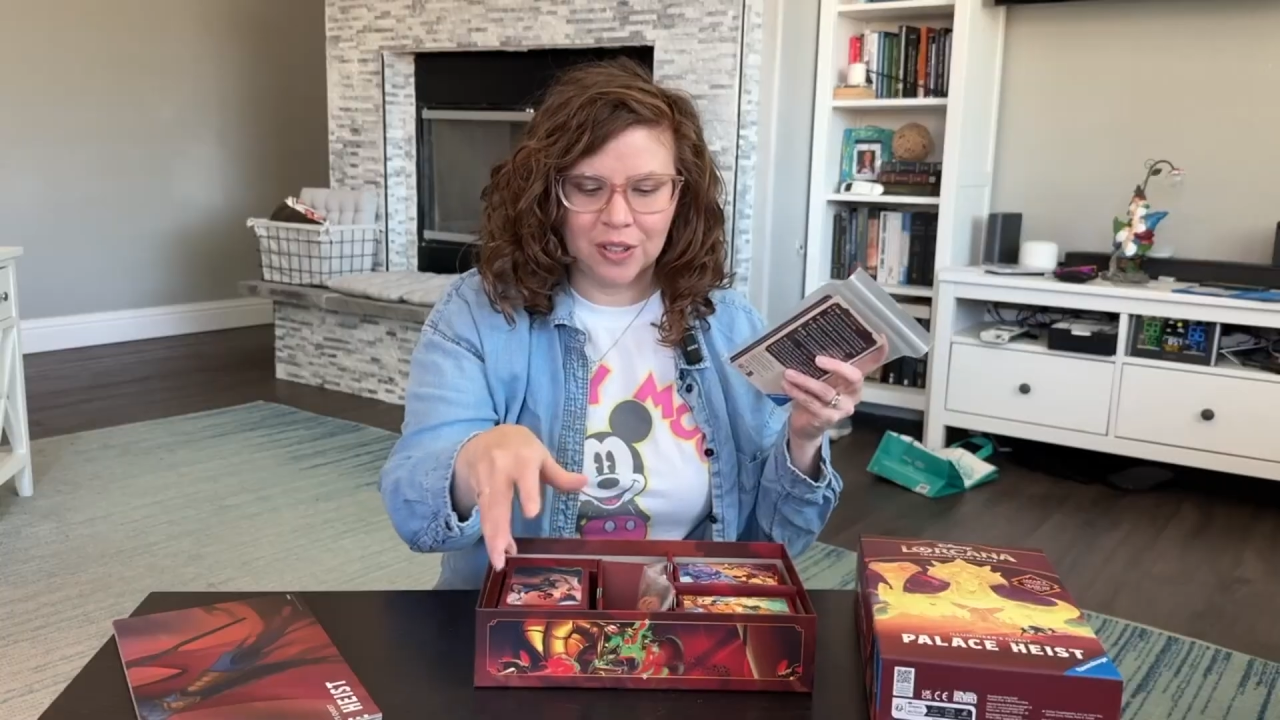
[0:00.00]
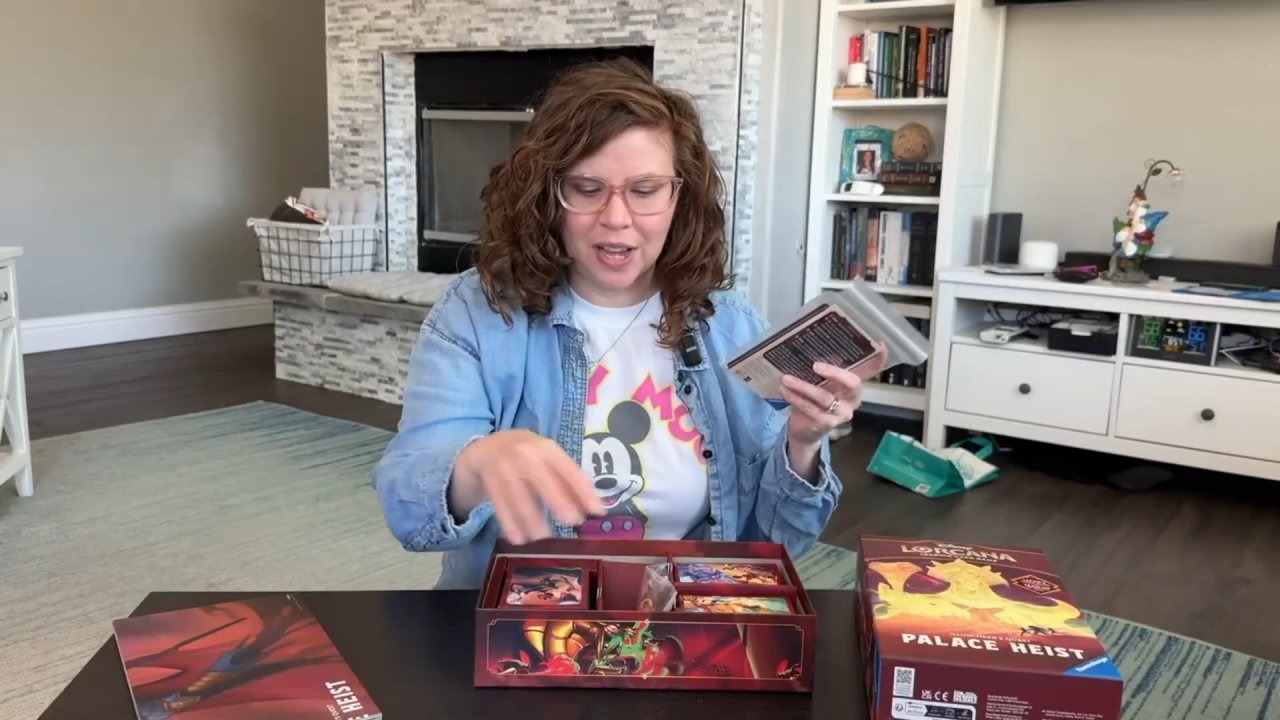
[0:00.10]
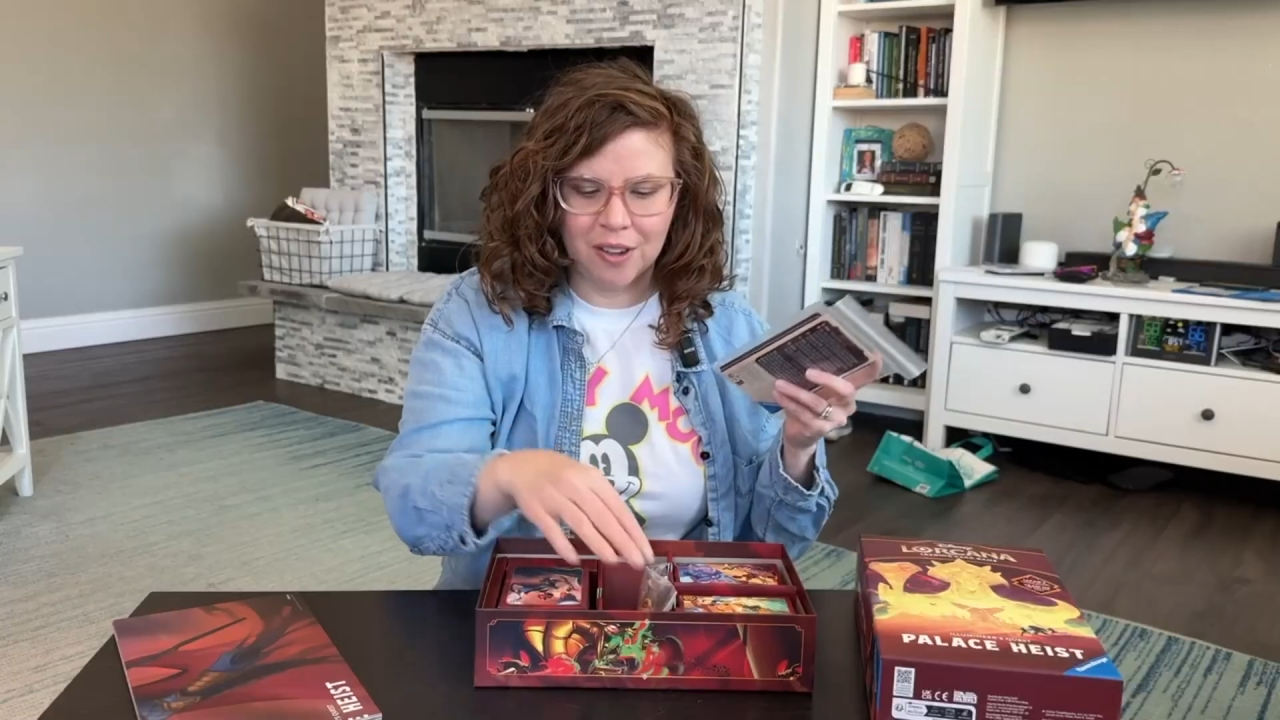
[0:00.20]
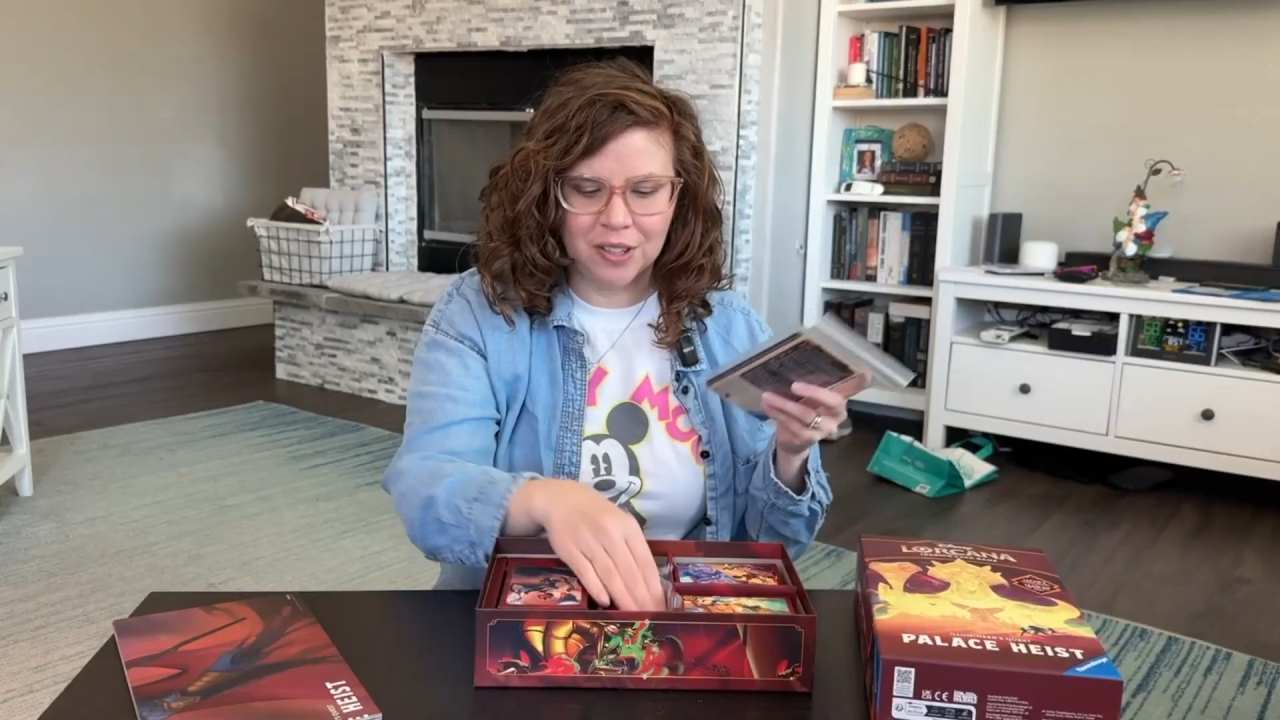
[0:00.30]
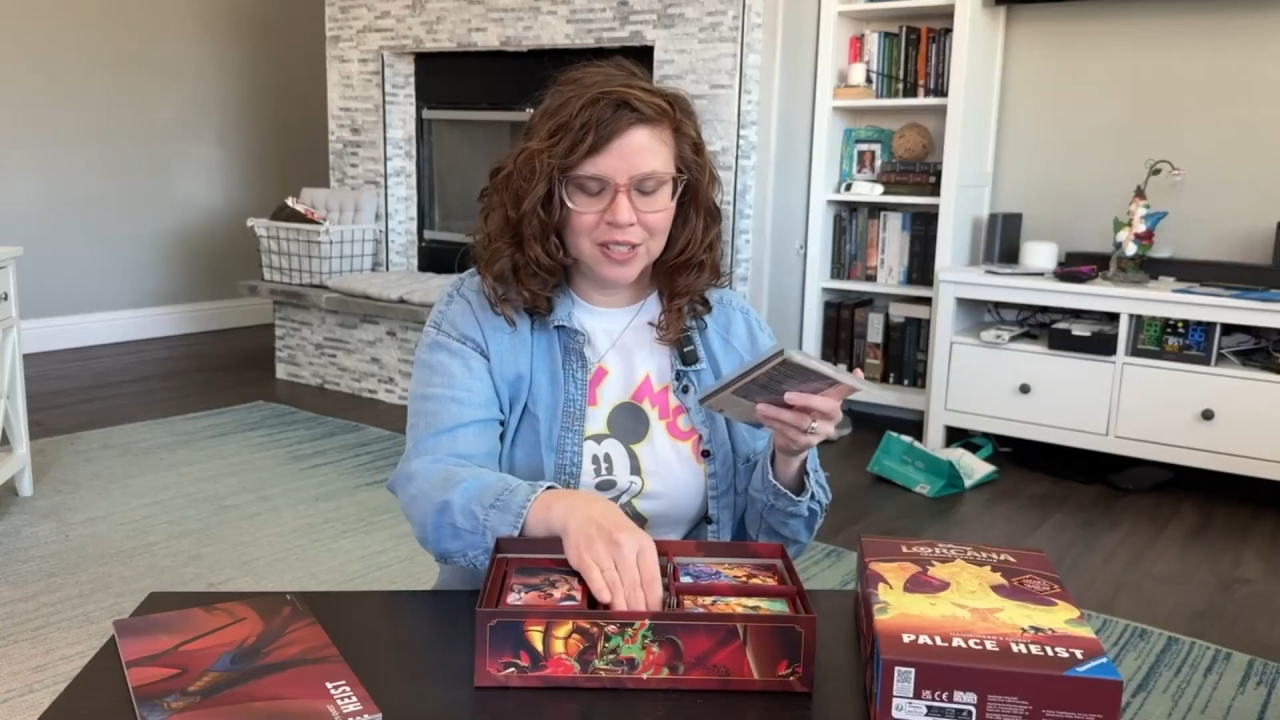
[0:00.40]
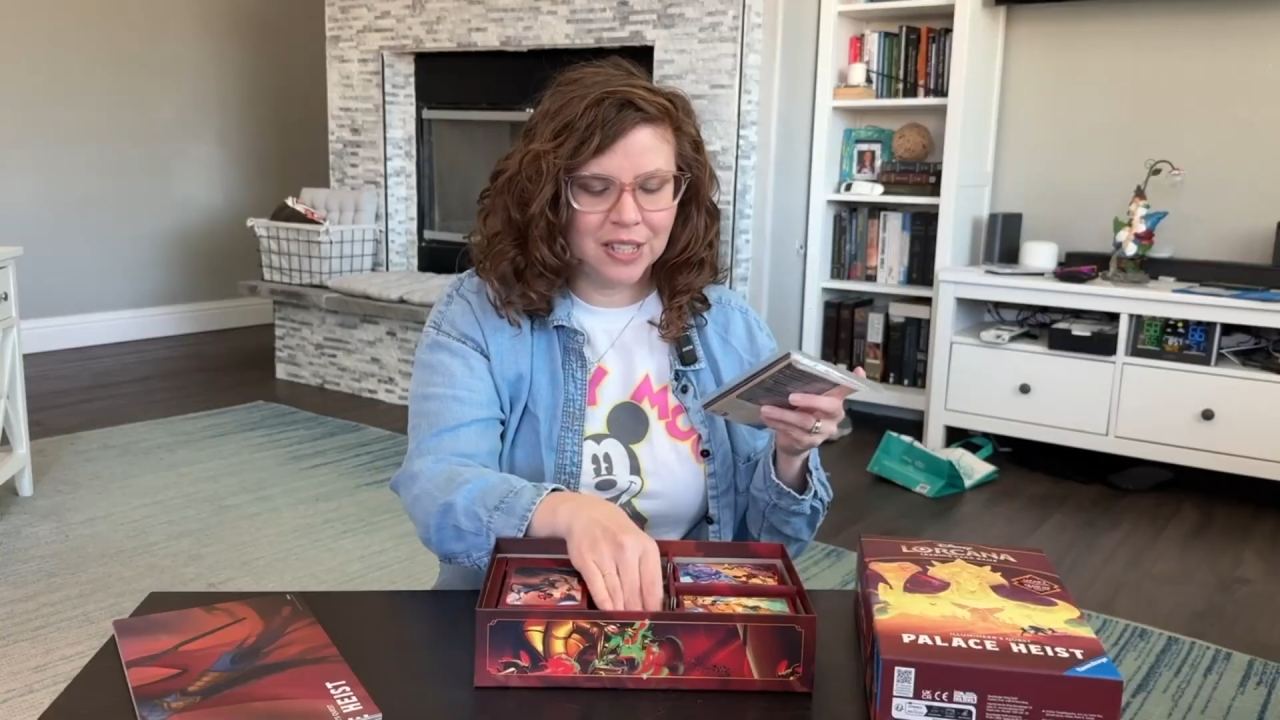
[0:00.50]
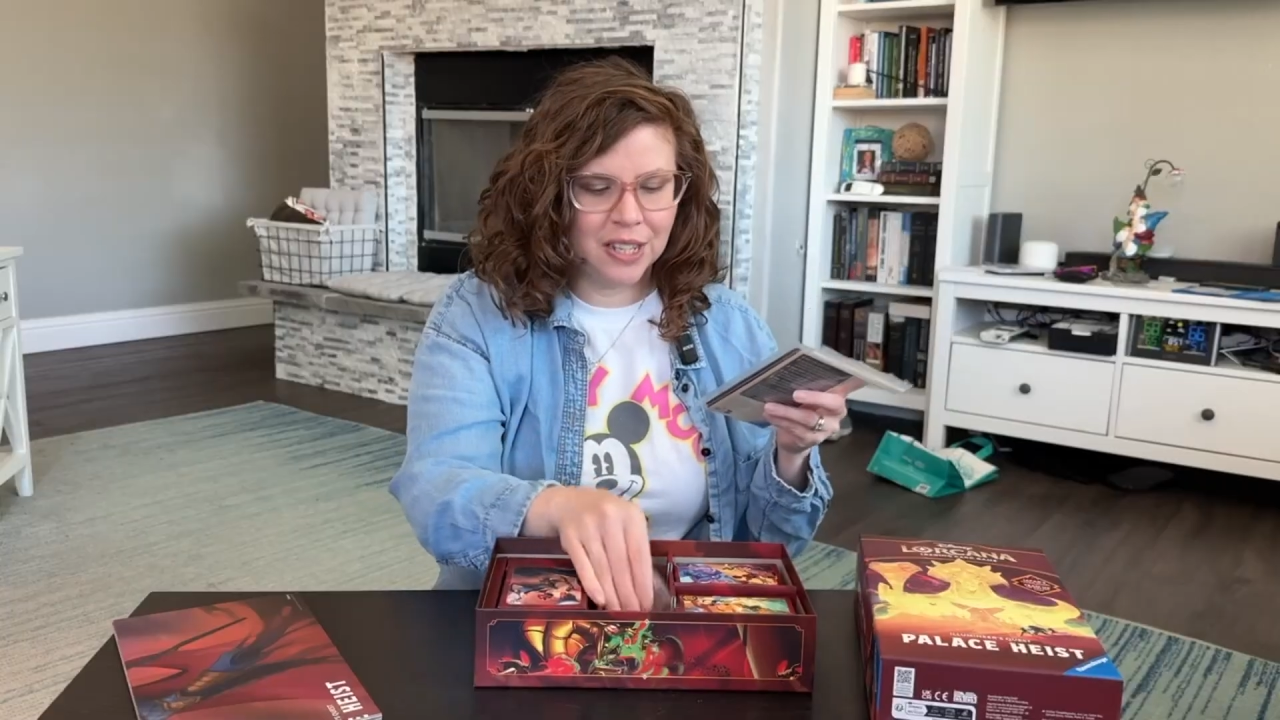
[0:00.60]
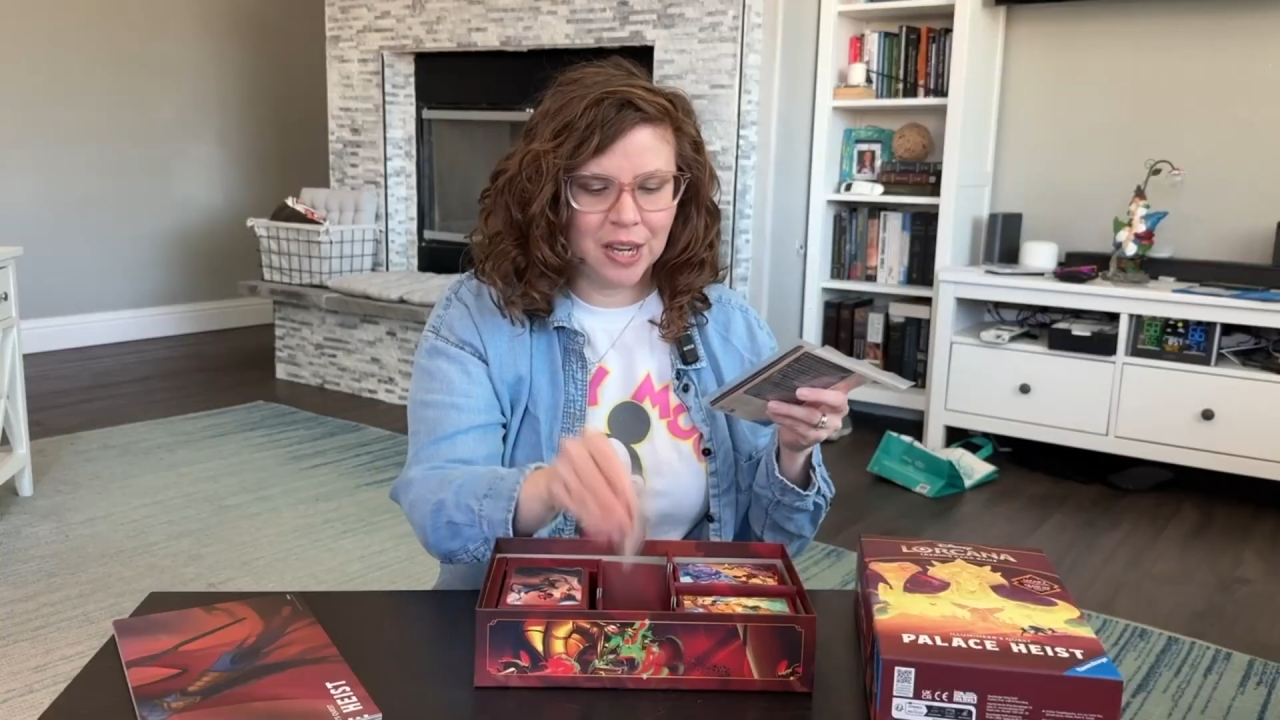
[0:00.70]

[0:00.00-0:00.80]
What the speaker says: counters in.